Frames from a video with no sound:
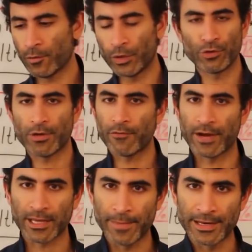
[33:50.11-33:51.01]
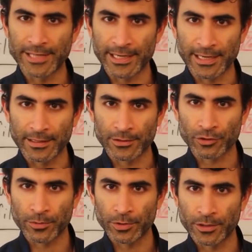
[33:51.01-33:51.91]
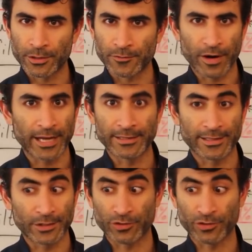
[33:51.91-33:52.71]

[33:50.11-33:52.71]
we do not recommend taking tribulus for anything.